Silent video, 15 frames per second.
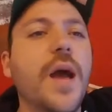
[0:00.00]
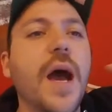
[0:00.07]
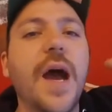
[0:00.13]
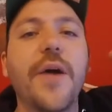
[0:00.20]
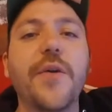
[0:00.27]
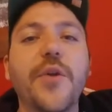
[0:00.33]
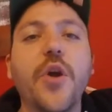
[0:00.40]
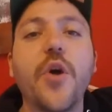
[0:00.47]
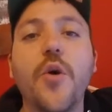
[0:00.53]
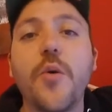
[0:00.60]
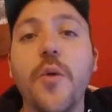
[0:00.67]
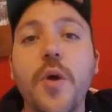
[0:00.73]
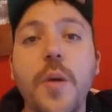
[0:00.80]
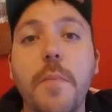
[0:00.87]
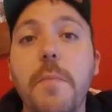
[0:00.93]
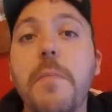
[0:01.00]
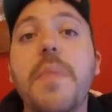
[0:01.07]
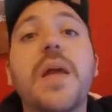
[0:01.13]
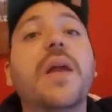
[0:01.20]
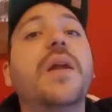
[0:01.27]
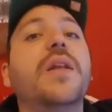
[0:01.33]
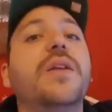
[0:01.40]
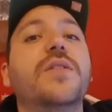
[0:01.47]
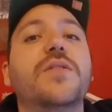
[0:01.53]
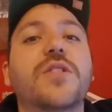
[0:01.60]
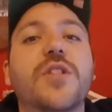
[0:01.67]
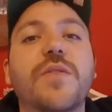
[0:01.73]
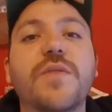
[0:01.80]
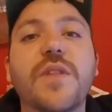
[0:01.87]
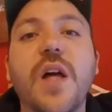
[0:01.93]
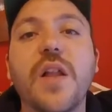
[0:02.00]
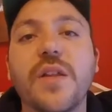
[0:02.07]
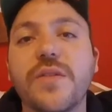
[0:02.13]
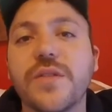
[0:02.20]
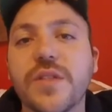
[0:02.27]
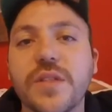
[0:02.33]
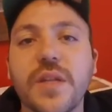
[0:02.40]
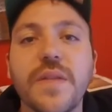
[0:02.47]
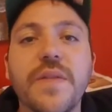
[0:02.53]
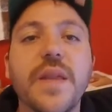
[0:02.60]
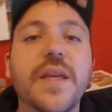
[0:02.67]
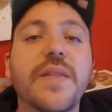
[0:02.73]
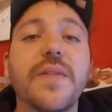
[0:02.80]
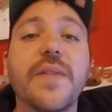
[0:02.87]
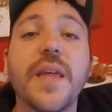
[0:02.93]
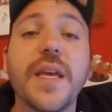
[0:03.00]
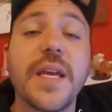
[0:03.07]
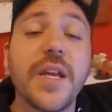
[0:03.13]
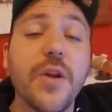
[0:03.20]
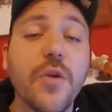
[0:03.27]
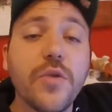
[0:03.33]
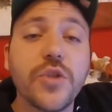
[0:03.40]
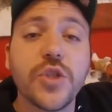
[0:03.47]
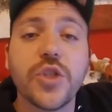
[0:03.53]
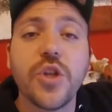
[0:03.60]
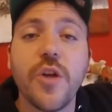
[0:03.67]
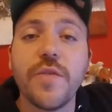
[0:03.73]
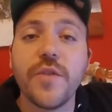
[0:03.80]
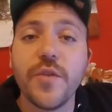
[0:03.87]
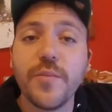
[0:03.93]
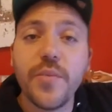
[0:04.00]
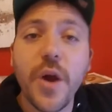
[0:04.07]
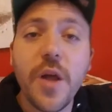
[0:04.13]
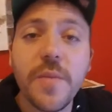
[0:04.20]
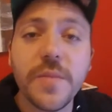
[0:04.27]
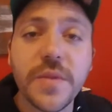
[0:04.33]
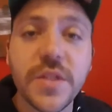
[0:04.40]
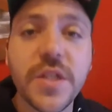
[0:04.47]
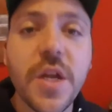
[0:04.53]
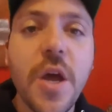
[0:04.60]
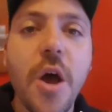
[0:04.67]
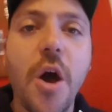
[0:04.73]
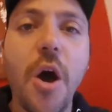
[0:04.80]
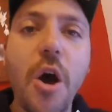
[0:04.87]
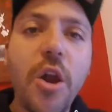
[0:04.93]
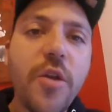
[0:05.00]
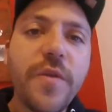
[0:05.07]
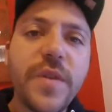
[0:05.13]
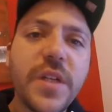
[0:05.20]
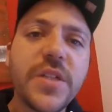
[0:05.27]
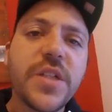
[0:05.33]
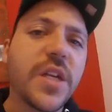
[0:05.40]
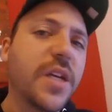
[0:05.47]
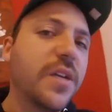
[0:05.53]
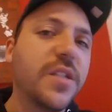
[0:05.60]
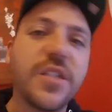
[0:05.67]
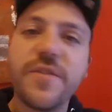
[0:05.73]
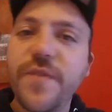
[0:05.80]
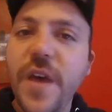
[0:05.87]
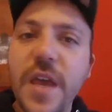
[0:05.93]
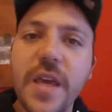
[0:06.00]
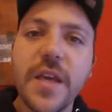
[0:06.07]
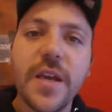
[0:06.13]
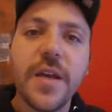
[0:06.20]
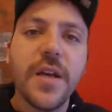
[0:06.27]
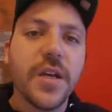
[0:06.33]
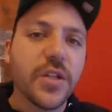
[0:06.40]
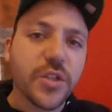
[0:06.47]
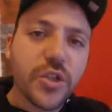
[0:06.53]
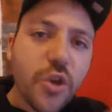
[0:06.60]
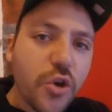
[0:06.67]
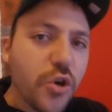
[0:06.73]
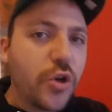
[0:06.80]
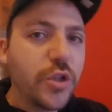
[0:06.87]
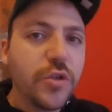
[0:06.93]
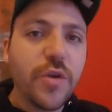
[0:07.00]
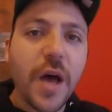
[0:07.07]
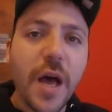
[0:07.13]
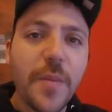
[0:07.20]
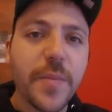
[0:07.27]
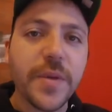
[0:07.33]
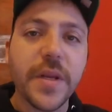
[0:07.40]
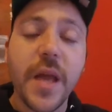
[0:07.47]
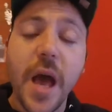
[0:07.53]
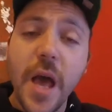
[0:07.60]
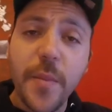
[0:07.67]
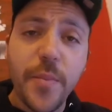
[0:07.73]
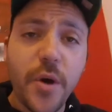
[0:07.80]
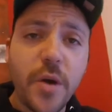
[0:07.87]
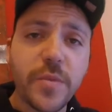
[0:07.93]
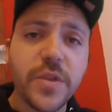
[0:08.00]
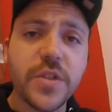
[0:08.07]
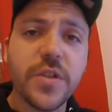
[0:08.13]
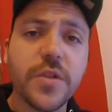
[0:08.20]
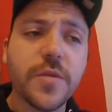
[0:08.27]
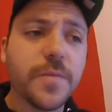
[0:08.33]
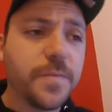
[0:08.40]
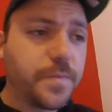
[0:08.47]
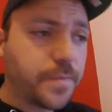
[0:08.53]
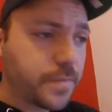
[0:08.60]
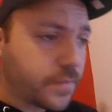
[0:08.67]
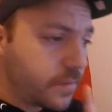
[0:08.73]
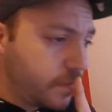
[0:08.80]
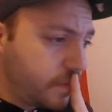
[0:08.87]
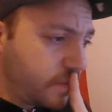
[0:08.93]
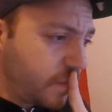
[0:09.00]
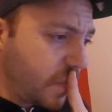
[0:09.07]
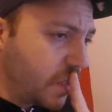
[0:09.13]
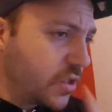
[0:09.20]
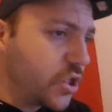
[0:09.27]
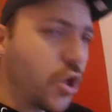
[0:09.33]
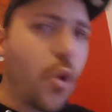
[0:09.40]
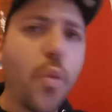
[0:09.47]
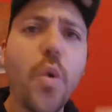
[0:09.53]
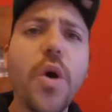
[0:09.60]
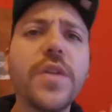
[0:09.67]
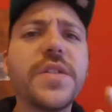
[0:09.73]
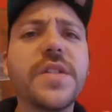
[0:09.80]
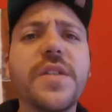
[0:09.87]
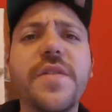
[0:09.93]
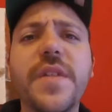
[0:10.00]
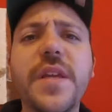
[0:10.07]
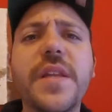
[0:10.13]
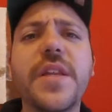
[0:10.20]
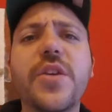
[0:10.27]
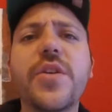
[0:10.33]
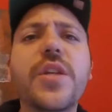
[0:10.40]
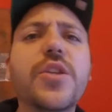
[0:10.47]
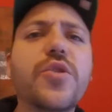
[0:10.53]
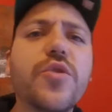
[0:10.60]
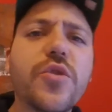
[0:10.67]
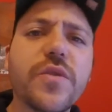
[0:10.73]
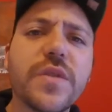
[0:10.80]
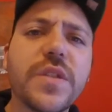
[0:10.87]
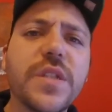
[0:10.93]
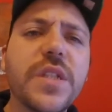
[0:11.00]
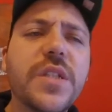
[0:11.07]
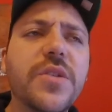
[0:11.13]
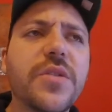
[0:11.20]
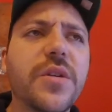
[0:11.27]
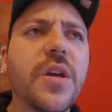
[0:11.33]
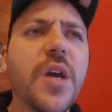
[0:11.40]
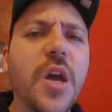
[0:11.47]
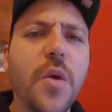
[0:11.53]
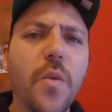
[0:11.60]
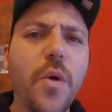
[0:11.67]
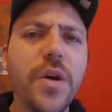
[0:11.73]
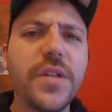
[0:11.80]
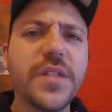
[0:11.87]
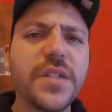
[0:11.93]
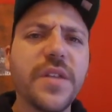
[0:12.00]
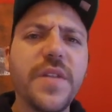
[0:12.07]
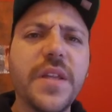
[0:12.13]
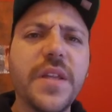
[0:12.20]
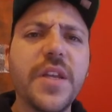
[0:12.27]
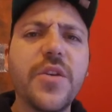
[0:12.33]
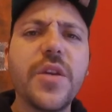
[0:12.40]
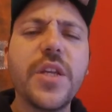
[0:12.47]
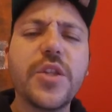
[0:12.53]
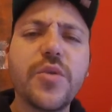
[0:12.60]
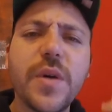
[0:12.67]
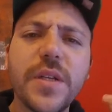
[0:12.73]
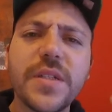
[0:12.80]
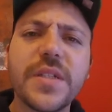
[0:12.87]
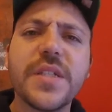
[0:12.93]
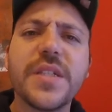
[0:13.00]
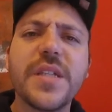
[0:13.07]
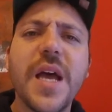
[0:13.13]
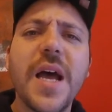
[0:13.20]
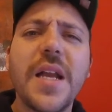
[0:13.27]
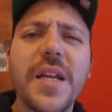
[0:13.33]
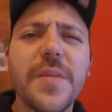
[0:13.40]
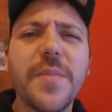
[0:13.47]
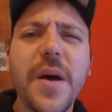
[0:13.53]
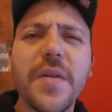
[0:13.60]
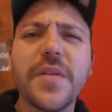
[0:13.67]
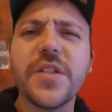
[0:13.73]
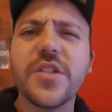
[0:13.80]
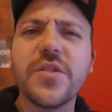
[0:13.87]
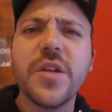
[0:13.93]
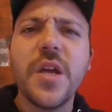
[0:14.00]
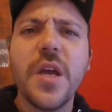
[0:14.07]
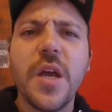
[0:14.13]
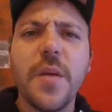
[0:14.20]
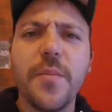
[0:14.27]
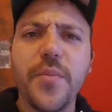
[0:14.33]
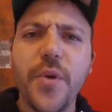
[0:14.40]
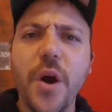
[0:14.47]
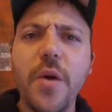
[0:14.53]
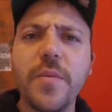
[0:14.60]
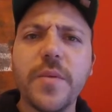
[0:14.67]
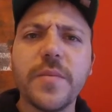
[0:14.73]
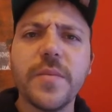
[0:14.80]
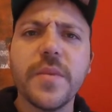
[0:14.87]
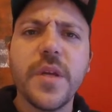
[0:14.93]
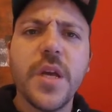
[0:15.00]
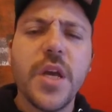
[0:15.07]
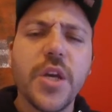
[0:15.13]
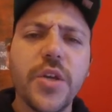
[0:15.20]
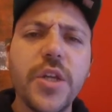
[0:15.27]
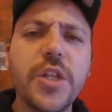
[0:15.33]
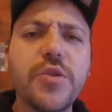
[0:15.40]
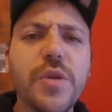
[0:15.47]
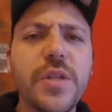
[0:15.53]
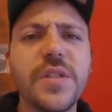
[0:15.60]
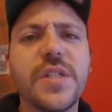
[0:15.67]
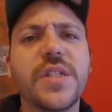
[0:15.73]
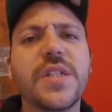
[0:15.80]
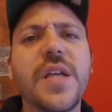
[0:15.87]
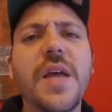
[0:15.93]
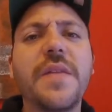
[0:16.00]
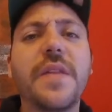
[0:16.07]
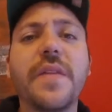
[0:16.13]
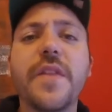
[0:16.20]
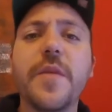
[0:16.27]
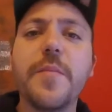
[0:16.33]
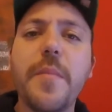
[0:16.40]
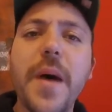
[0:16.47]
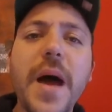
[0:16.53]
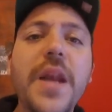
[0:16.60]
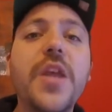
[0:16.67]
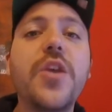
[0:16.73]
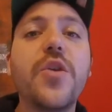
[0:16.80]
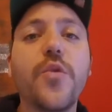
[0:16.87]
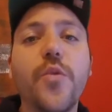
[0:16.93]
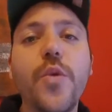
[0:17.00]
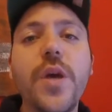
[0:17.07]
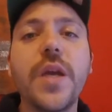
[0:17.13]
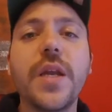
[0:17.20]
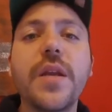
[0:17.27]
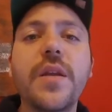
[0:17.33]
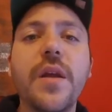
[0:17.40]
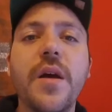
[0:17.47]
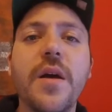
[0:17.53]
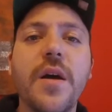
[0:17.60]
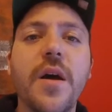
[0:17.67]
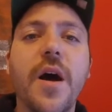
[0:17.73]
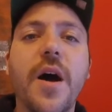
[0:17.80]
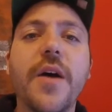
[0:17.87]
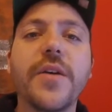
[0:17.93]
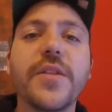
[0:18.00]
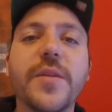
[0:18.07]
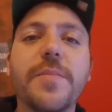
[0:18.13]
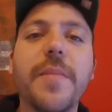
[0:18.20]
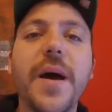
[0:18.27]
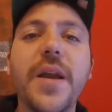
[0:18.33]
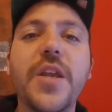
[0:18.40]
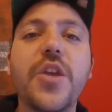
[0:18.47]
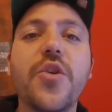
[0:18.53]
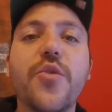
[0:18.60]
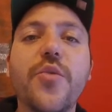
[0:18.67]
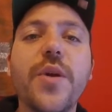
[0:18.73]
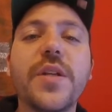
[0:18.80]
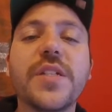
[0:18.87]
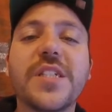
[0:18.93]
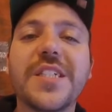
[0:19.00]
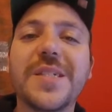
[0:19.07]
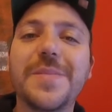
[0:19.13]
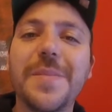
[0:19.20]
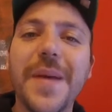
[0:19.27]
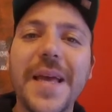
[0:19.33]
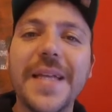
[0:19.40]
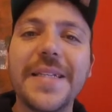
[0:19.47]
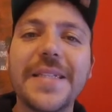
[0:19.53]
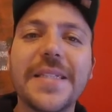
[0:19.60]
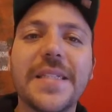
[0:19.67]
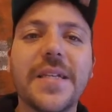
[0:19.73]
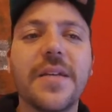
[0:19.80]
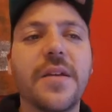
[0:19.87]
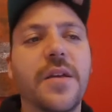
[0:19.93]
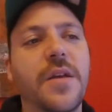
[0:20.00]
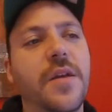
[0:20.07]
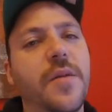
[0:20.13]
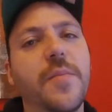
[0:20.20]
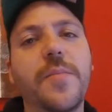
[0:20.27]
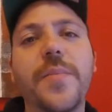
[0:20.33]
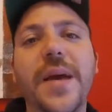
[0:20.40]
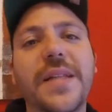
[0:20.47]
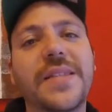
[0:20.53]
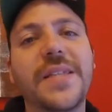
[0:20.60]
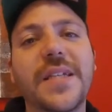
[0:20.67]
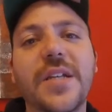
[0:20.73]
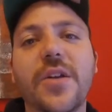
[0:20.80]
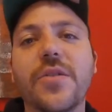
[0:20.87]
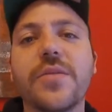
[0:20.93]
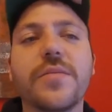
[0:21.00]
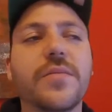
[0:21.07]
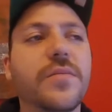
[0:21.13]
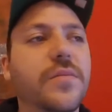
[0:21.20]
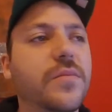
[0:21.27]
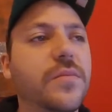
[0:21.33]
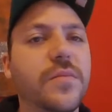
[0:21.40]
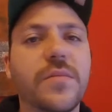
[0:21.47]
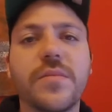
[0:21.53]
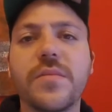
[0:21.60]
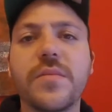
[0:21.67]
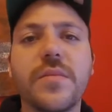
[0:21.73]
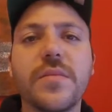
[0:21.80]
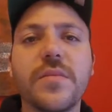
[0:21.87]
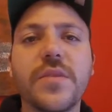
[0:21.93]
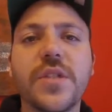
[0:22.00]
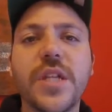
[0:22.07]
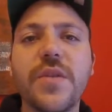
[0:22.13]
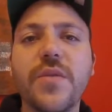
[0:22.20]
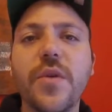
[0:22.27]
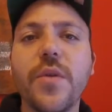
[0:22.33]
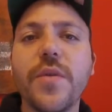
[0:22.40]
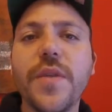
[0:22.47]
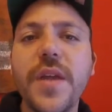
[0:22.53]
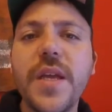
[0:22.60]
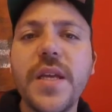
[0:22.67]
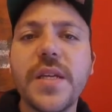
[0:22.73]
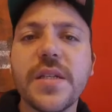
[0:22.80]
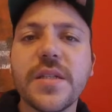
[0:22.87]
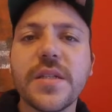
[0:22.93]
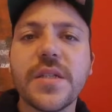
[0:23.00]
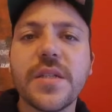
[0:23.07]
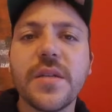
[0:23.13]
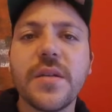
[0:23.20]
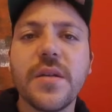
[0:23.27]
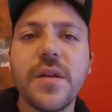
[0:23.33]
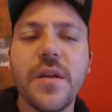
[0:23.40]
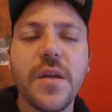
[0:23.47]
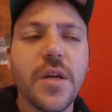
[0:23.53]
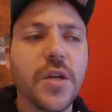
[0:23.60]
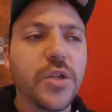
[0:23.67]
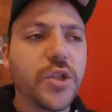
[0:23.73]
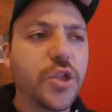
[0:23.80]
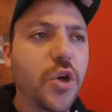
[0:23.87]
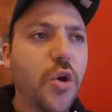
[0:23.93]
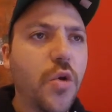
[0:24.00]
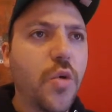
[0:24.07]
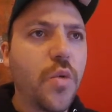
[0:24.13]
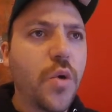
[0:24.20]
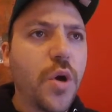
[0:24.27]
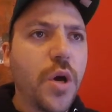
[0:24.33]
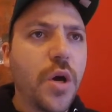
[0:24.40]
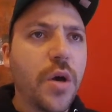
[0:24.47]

I don't know, millions of dollars, and they can also solve their problems. All of this is fake. It's not going to happen, I promise you. So what's the thing that you need to consider? What is the that you need to understand about this problem? You need to understand that the money you win are the money you already spent betting on several things. So